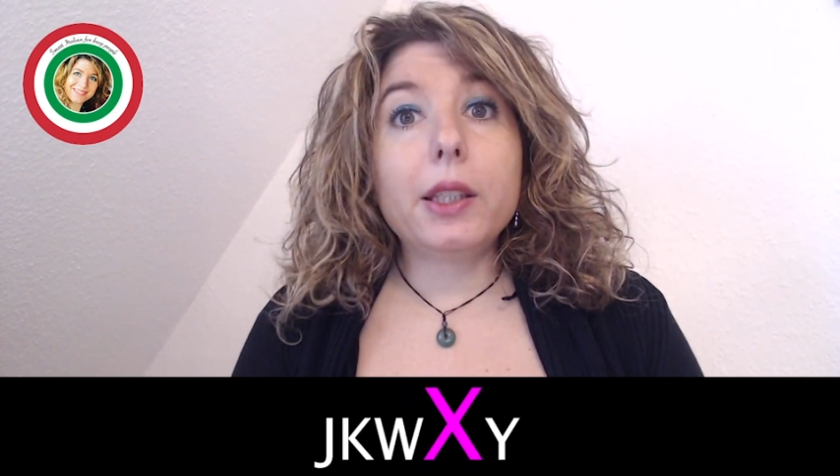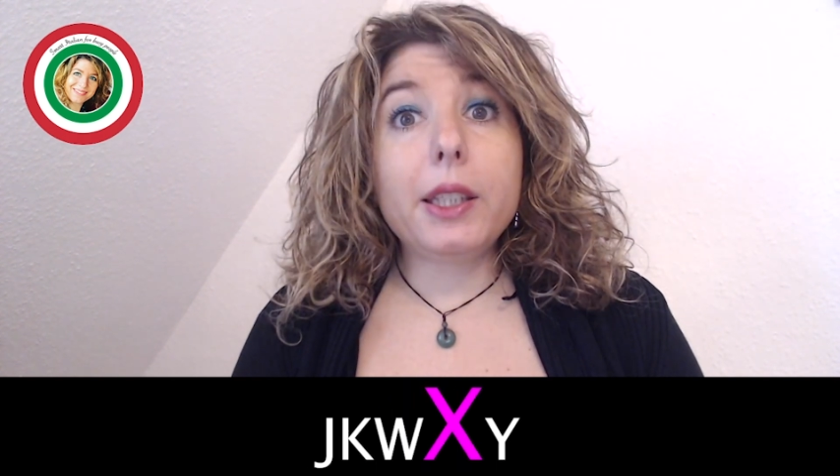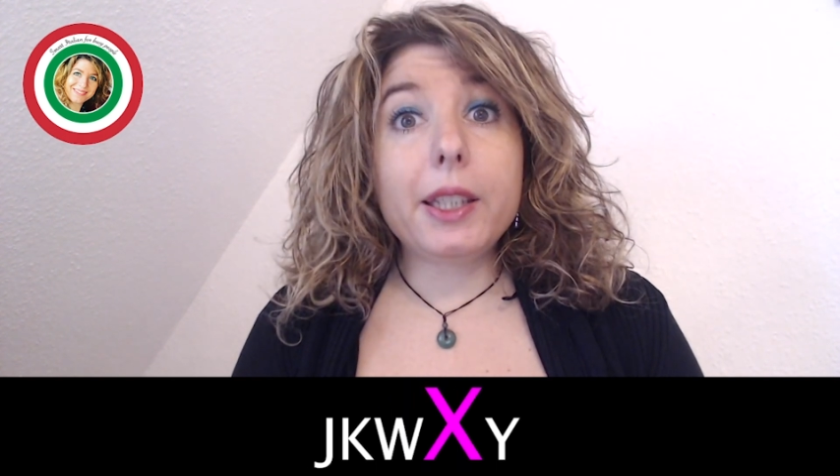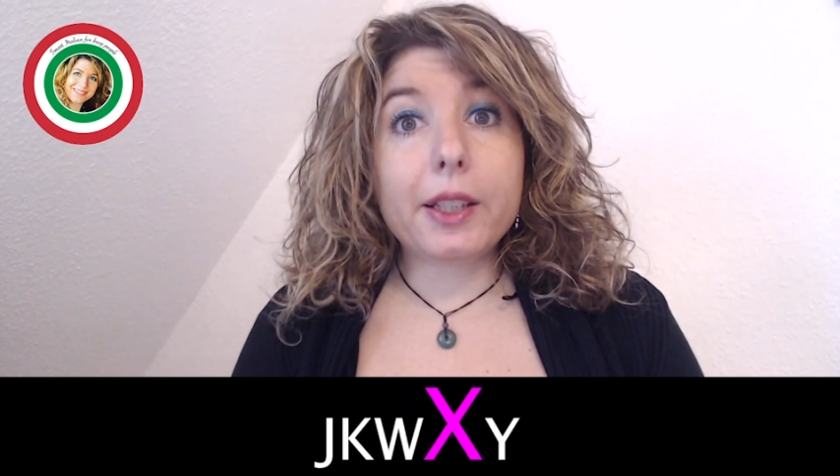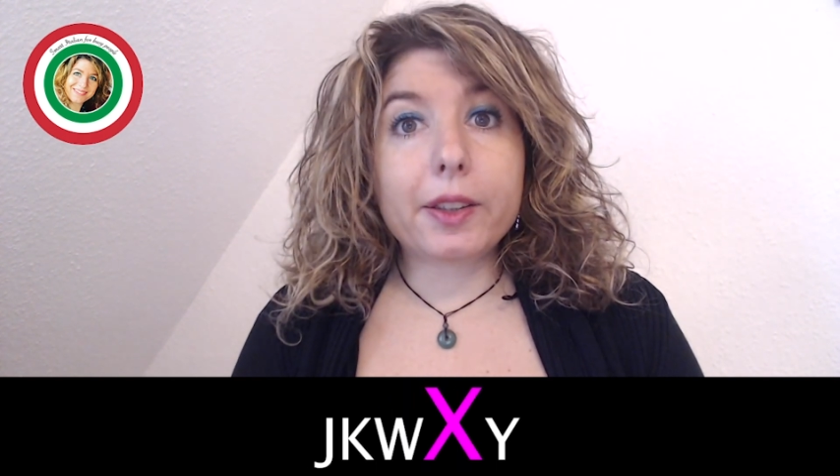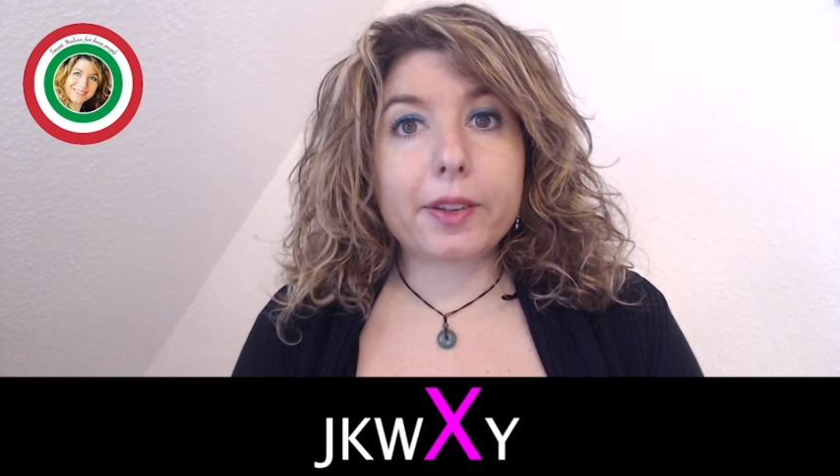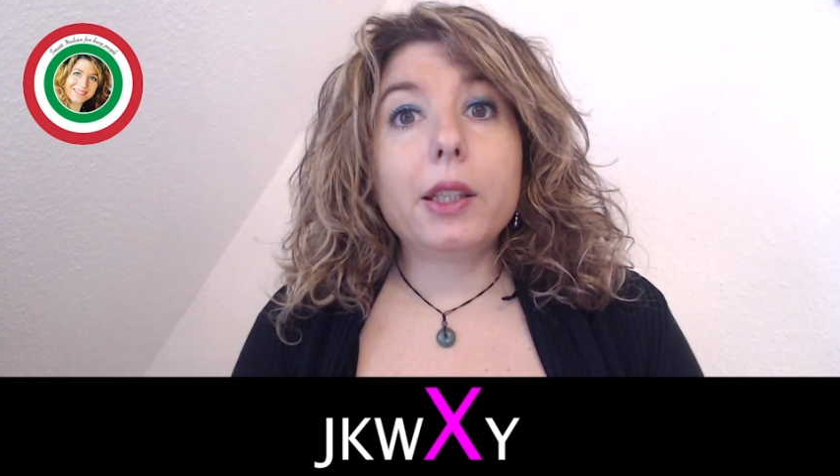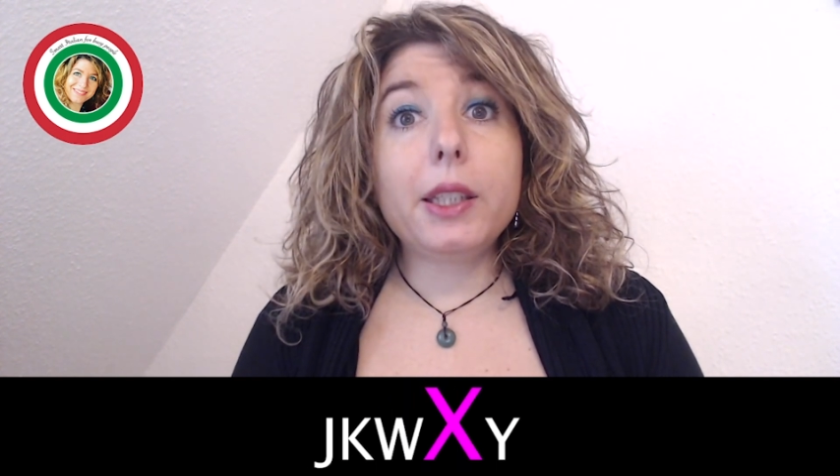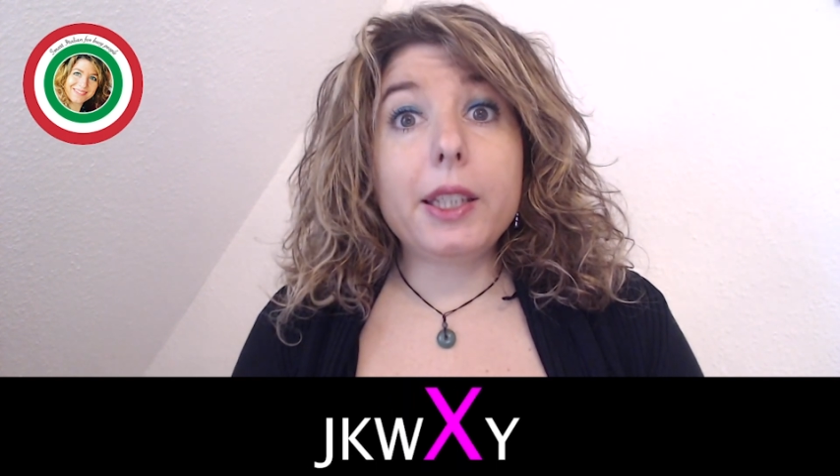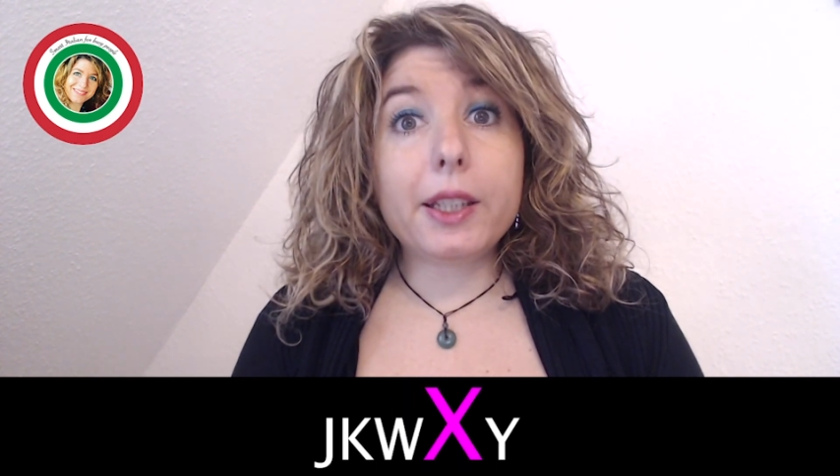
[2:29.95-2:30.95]
X,
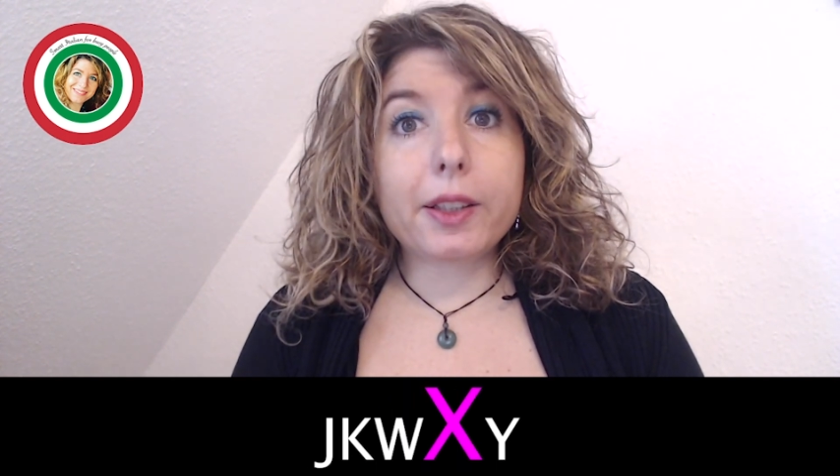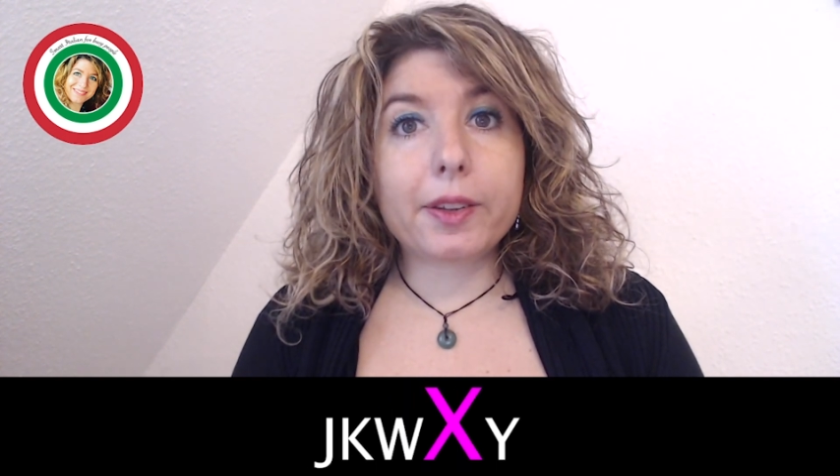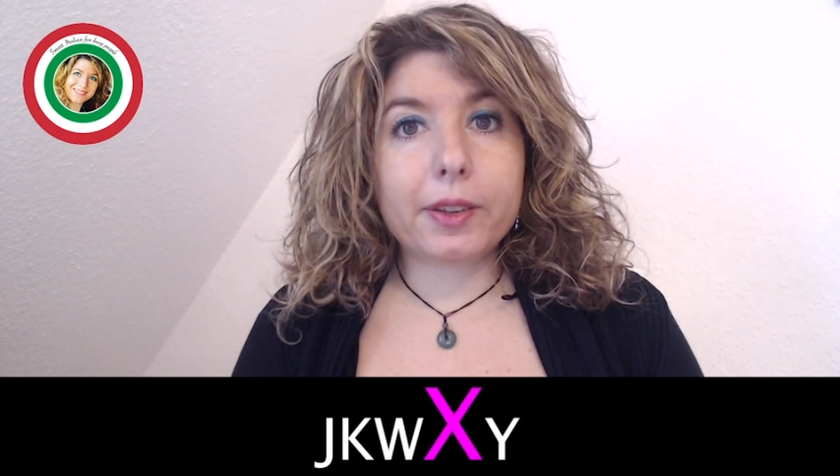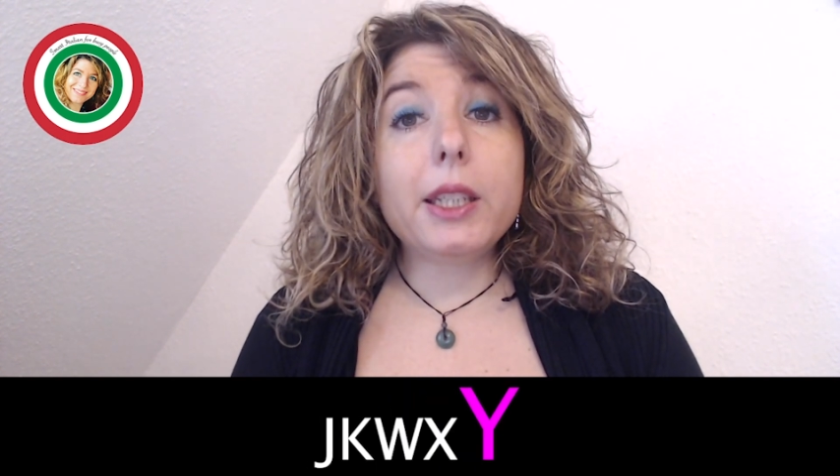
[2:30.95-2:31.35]
X,